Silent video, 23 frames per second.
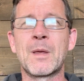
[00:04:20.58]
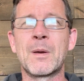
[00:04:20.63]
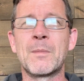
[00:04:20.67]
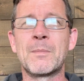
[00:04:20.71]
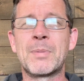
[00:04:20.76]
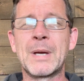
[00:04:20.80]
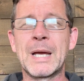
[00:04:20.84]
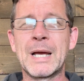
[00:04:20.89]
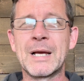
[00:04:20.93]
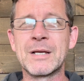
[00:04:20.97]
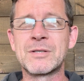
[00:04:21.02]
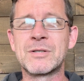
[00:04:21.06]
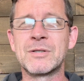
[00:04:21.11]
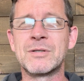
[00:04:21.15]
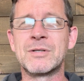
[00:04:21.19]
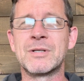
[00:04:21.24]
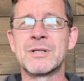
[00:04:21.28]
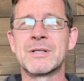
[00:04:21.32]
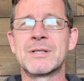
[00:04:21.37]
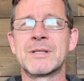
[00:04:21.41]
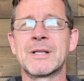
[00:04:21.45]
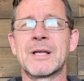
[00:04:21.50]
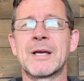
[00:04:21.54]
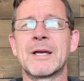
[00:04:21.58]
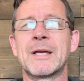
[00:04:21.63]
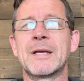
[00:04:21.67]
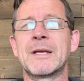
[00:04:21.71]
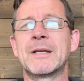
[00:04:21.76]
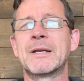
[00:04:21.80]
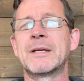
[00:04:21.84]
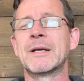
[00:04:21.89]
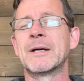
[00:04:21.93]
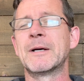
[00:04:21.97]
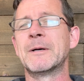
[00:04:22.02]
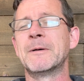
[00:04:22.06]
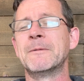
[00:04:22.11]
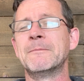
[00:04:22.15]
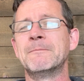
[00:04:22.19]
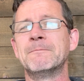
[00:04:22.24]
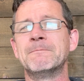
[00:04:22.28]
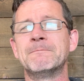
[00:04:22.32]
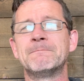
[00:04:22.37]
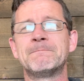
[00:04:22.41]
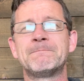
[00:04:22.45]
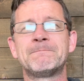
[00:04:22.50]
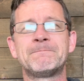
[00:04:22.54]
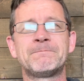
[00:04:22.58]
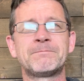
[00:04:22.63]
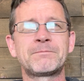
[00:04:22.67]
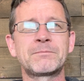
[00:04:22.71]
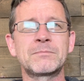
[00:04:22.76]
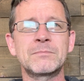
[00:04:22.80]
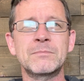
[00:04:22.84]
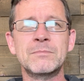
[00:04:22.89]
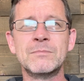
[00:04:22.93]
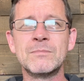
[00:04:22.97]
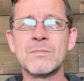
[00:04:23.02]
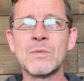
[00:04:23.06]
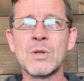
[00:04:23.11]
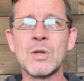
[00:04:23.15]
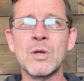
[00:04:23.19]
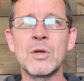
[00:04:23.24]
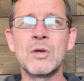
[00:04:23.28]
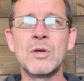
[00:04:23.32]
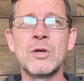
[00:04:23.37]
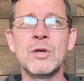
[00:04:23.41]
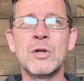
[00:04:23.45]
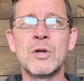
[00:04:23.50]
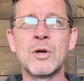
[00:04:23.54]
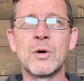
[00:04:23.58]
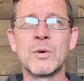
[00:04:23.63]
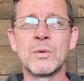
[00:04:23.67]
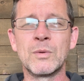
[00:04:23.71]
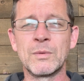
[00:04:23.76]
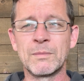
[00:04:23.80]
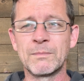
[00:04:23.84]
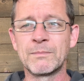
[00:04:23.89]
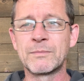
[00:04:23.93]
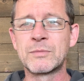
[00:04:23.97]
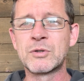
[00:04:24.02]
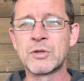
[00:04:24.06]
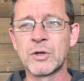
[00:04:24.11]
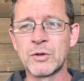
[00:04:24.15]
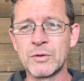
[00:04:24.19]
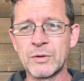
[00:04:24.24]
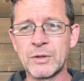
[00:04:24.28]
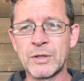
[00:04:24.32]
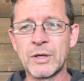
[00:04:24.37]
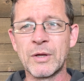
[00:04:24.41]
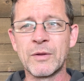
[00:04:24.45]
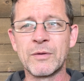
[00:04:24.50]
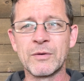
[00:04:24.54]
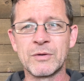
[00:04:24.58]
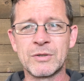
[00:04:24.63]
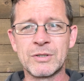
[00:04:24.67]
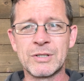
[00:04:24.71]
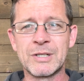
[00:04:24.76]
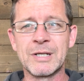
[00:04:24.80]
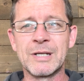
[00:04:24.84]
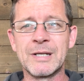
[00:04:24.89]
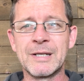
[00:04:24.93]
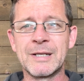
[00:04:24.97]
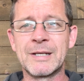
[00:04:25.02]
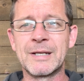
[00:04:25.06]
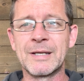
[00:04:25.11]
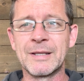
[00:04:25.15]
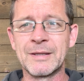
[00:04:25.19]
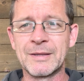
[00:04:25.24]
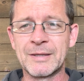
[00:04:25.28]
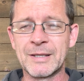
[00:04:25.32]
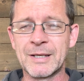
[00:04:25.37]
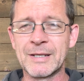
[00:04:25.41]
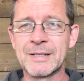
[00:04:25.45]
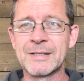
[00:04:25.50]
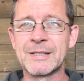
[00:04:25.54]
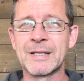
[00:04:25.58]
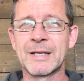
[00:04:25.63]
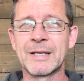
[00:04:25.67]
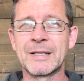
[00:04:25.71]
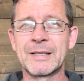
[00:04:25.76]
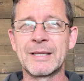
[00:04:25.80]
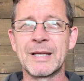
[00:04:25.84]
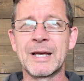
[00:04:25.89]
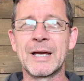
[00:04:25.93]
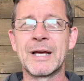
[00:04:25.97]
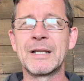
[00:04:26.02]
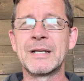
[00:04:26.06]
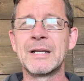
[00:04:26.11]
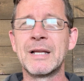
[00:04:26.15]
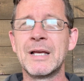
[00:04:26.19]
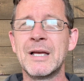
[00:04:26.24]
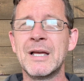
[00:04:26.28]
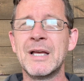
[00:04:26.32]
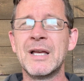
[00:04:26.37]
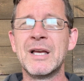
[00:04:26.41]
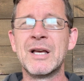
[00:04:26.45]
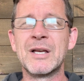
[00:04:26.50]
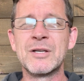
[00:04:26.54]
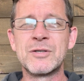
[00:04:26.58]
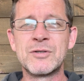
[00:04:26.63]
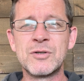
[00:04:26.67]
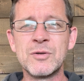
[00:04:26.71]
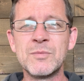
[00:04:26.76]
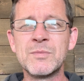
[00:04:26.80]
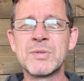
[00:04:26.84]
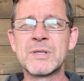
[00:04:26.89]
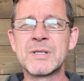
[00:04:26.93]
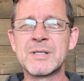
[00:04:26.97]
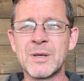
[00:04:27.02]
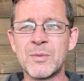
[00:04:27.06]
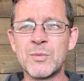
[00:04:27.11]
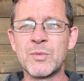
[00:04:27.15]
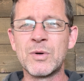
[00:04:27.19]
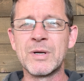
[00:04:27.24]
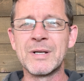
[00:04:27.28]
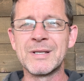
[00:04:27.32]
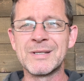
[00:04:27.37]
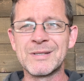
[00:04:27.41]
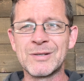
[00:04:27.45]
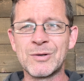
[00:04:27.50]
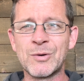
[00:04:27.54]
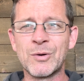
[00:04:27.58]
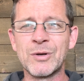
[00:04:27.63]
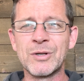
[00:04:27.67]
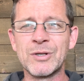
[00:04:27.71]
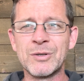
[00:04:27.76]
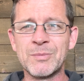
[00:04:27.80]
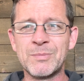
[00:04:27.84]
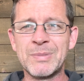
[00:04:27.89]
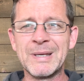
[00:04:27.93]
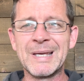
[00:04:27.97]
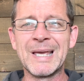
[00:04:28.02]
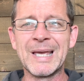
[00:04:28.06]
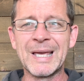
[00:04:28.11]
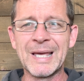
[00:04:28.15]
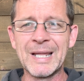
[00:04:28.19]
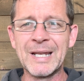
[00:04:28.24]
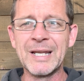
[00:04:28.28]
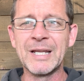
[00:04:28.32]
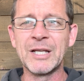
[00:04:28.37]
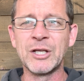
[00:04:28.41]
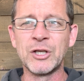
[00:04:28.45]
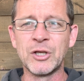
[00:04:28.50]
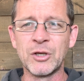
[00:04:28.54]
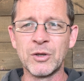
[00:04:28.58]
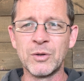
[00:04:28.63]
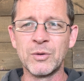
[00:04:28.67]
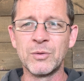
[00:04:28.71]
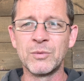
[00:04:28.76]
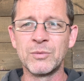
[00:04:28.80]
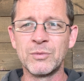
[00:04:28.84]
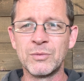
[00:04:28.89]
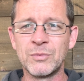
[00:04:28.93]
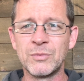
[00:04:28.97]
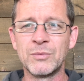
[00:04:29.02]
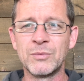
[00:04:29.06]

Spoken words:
passages like, turn the other cheek and things like that, assume someone is going to be hitting you.